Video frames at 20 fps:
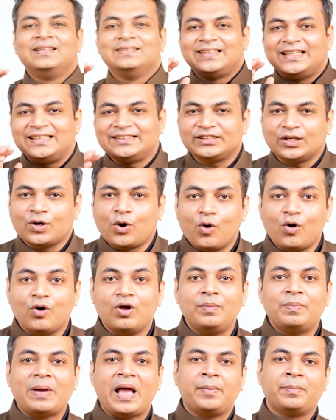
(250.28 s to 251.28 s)
That's
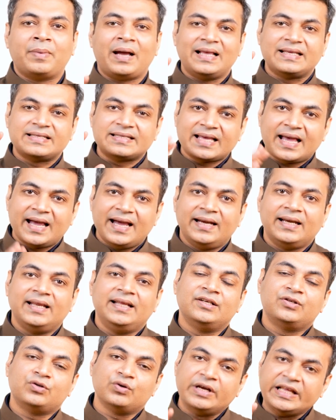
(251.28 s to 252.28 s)
all by my side
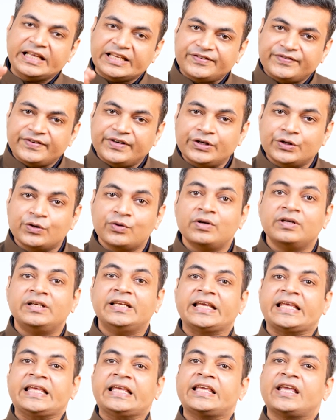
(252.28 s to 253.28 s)
in today's video.
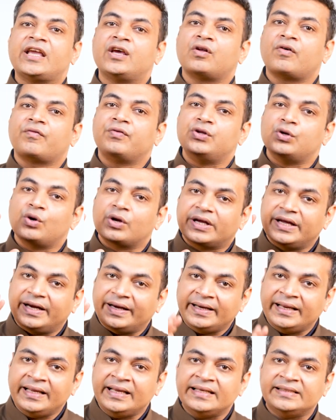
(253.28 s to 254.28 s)
Taking care of your
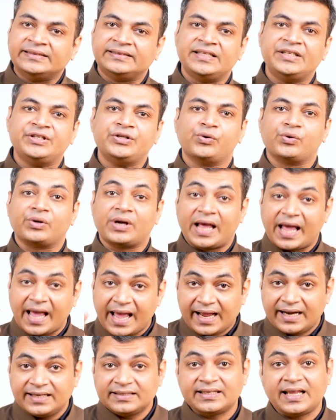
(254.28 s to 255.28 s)
kidney is in your
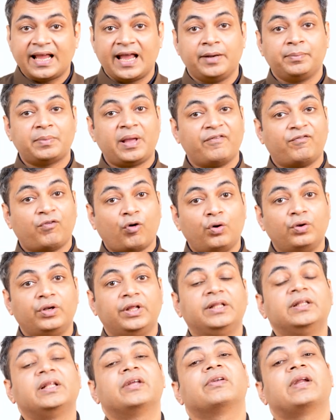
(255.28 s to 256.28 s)
hands, and by
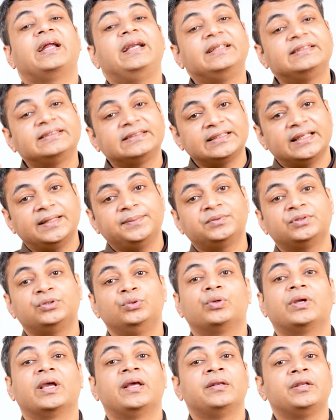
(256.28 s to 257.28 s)
following the right steps,
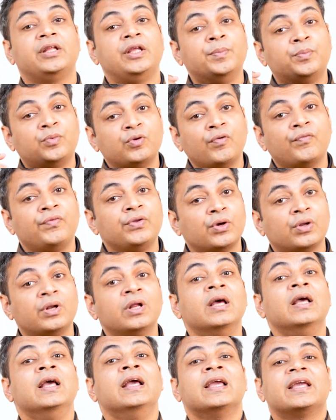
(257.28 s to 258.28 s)
you can improve
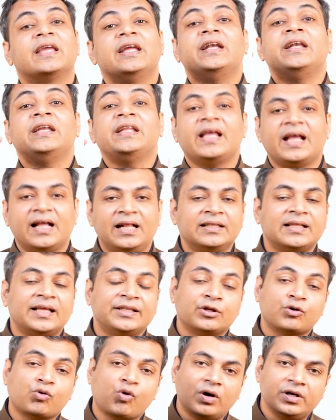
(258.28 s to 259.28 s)
your kidney health
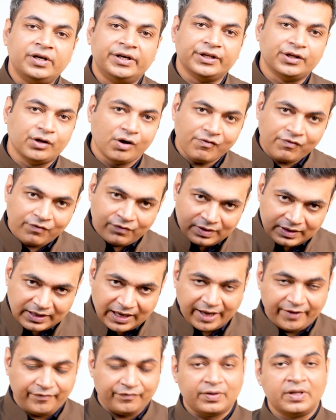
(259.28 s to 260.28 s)
and the quality of
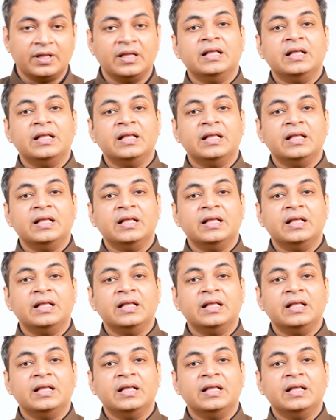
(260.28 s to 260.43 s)
life.